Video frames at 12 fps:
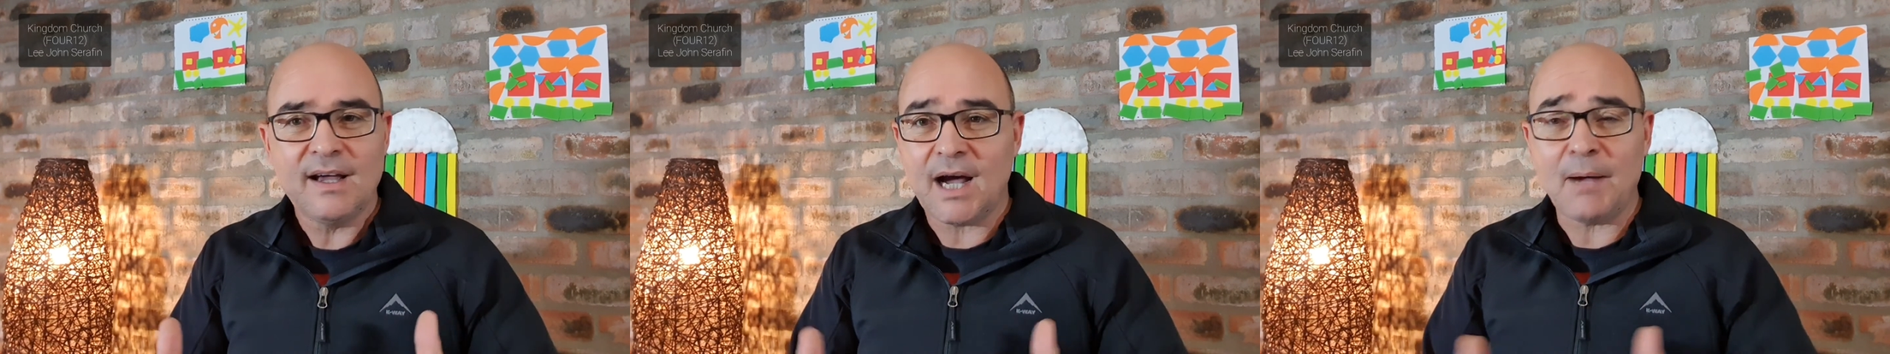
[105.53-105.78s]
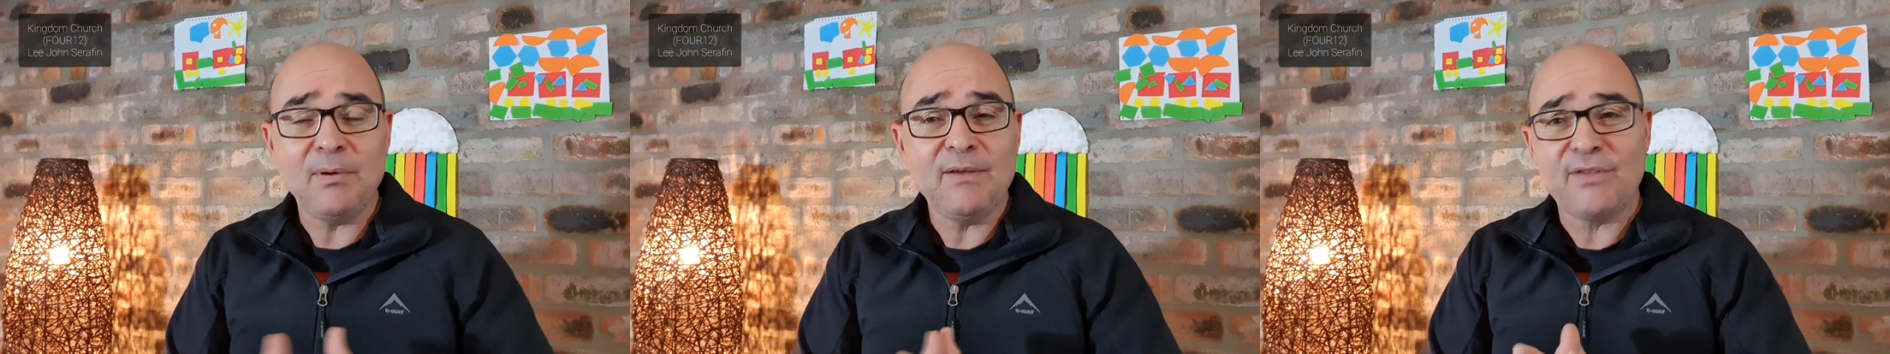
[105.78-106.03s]

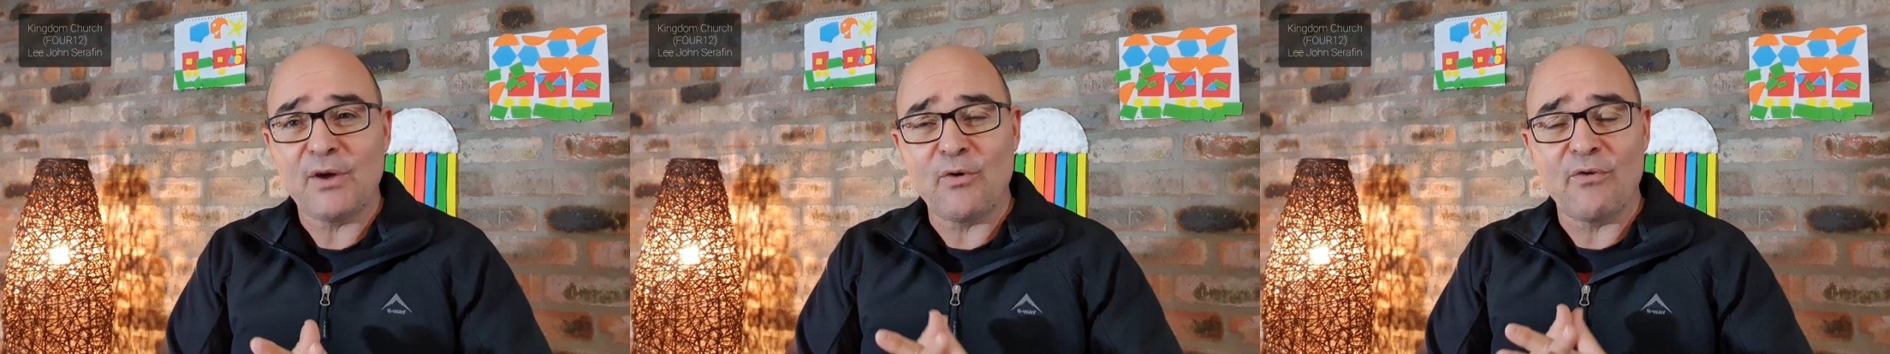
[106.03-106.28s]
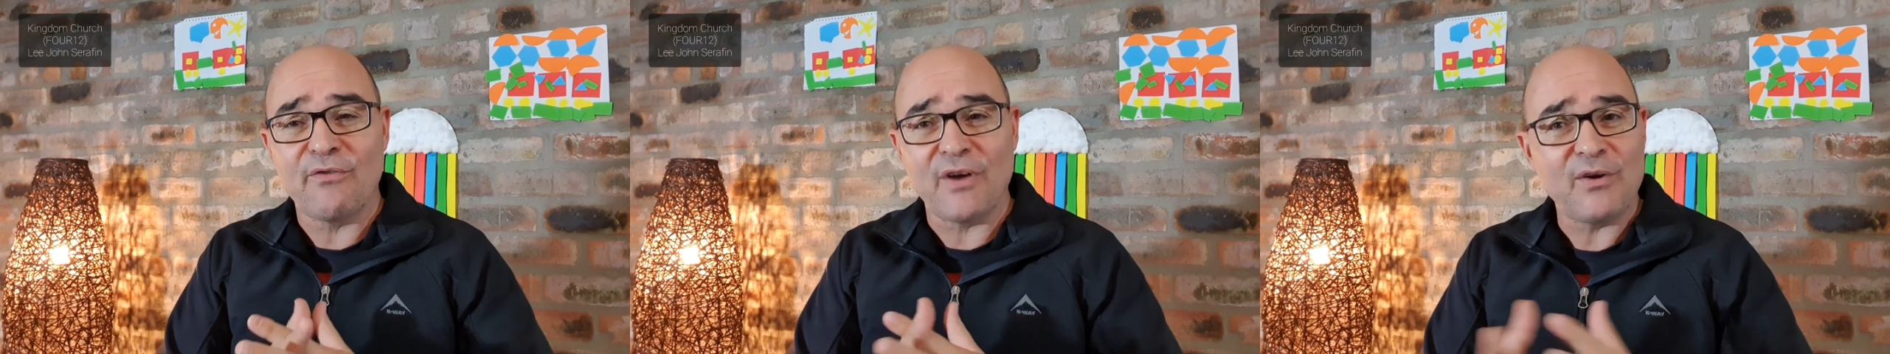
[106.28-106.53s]
I believe they
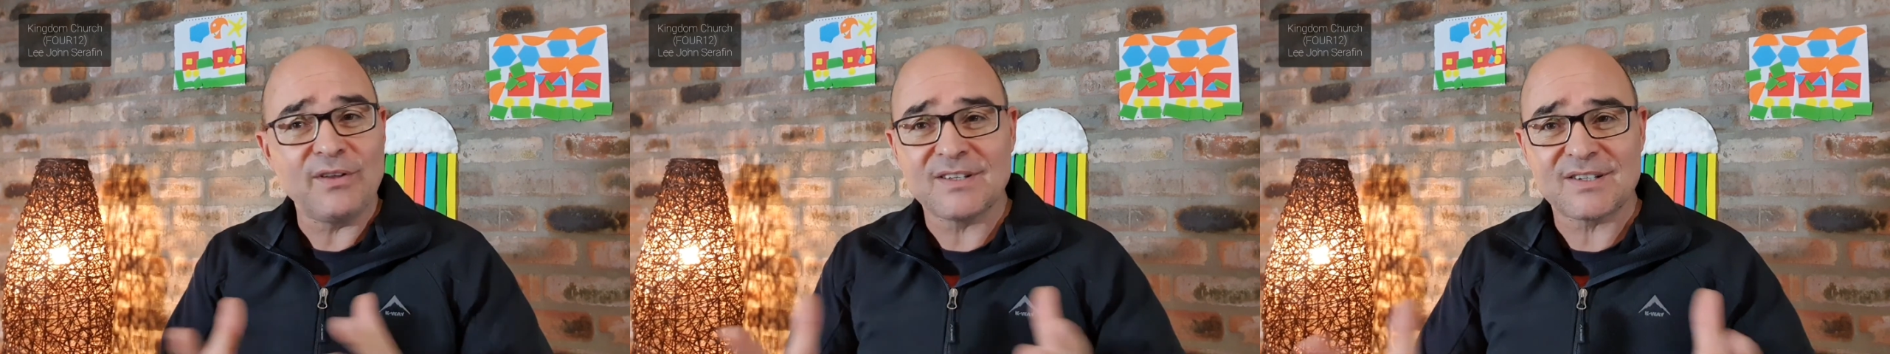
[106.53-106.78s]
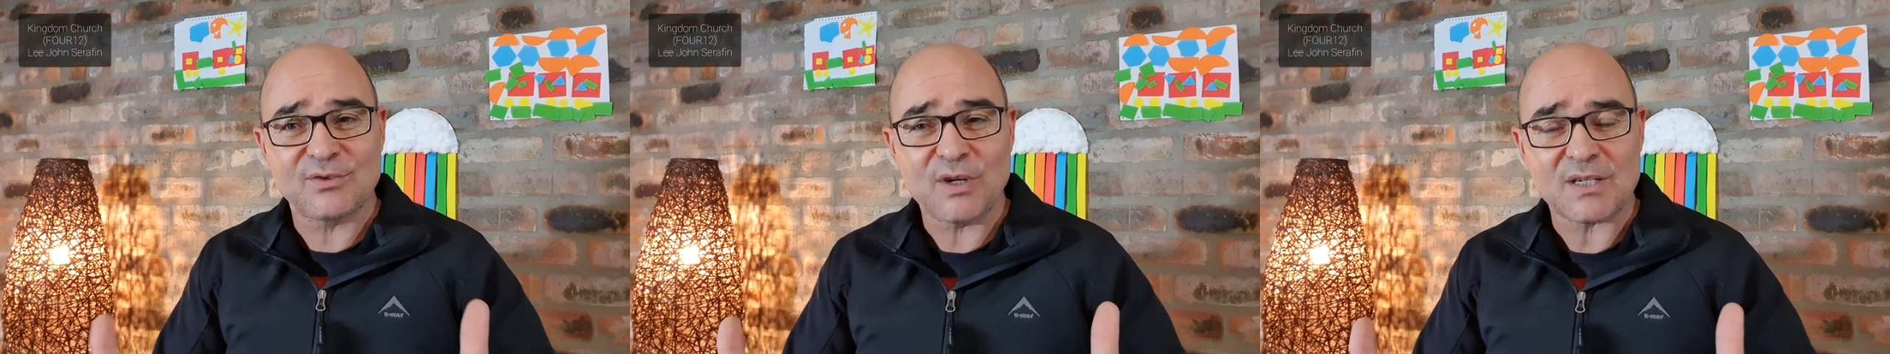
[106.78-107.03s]
were very
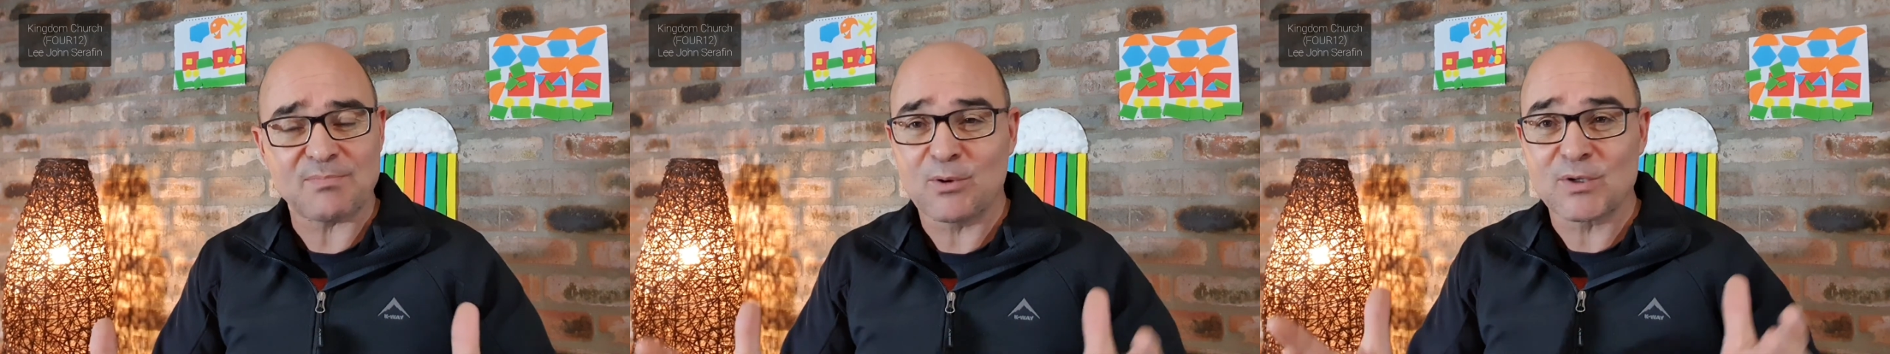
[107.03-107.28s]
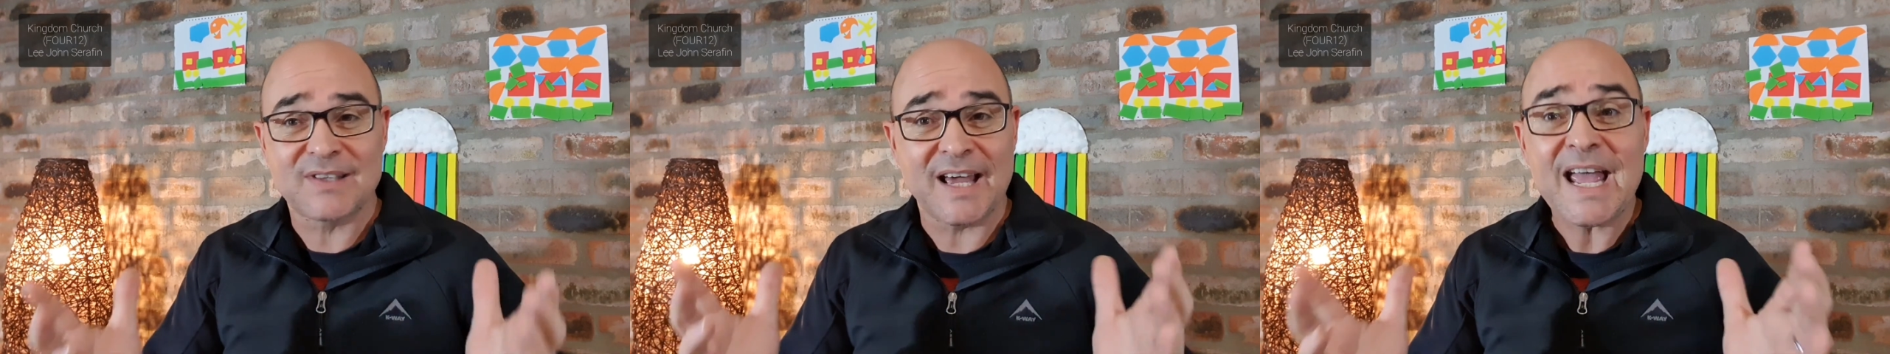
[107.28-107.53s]
distressed
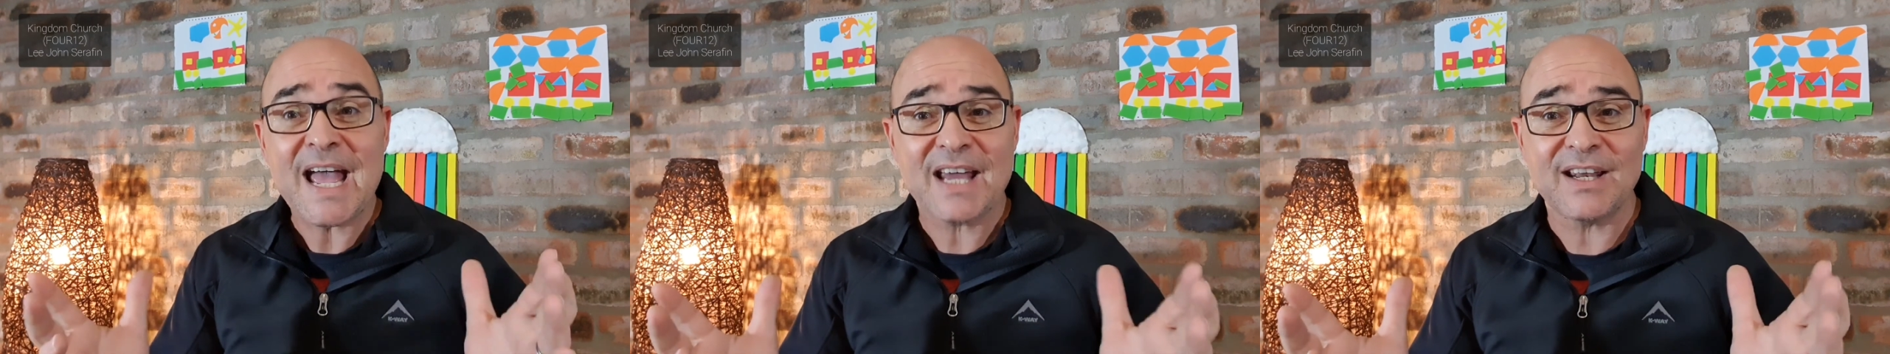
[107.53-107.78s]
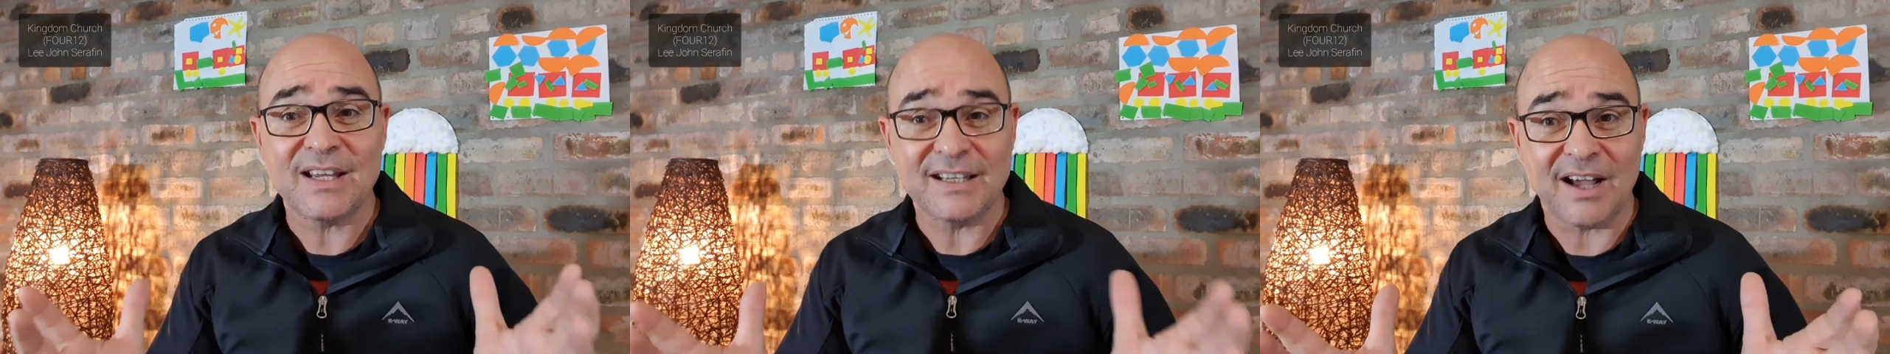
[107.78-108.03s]
because they
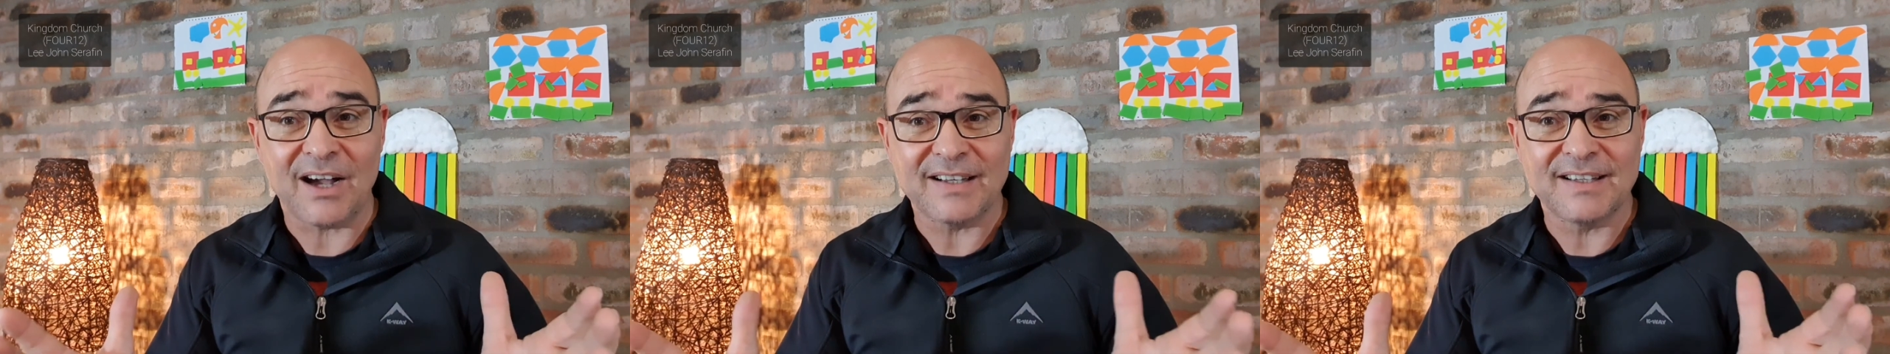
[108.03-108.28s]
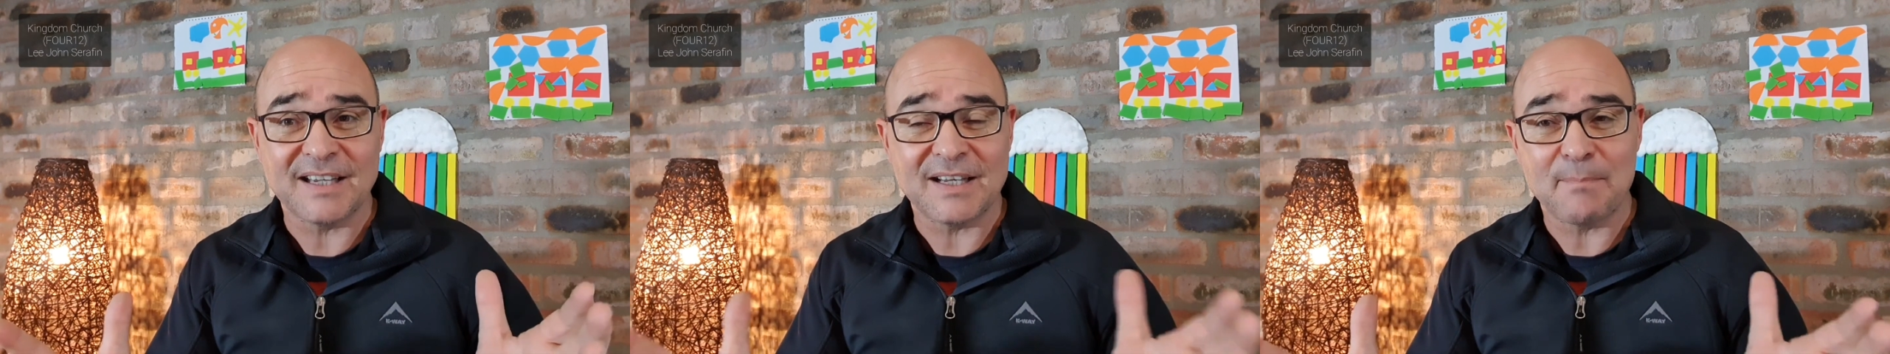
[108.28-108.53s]
had an
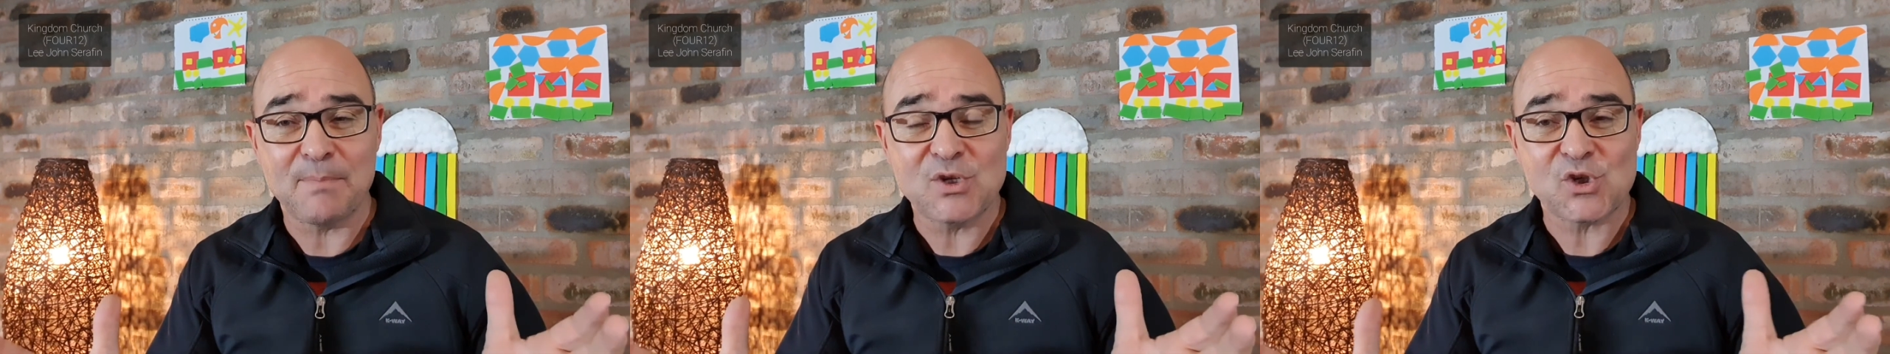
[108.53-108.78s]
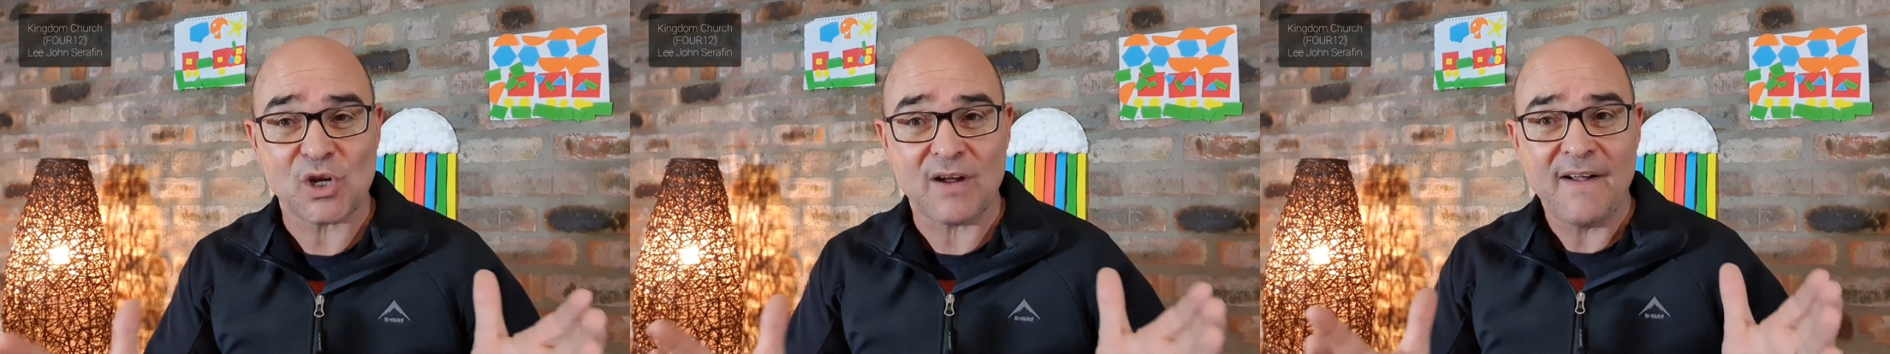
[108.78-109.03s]
idea and a
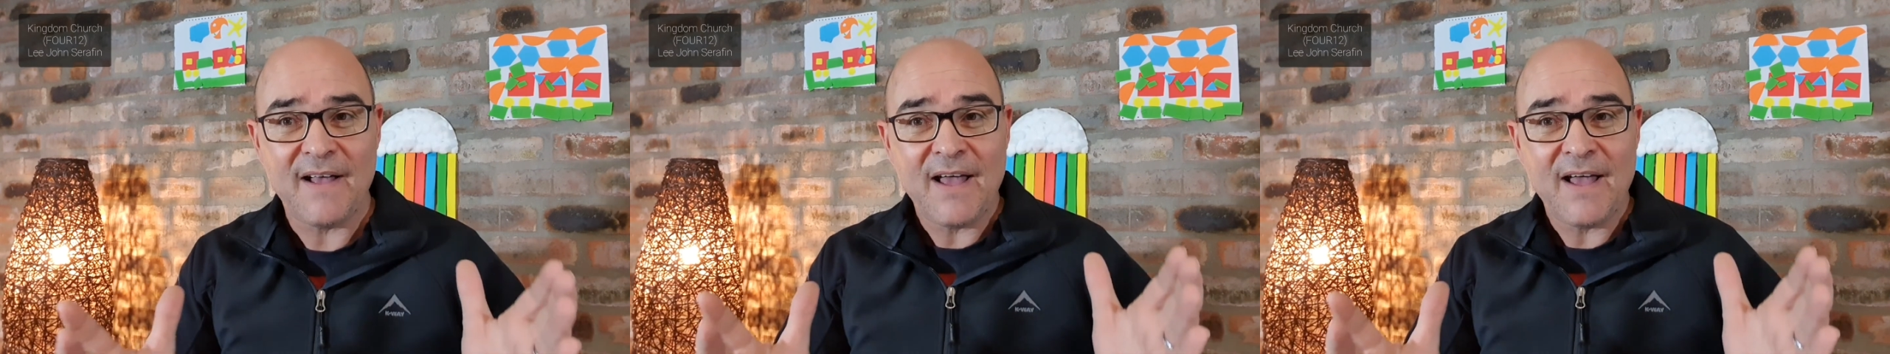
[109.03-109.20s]
picture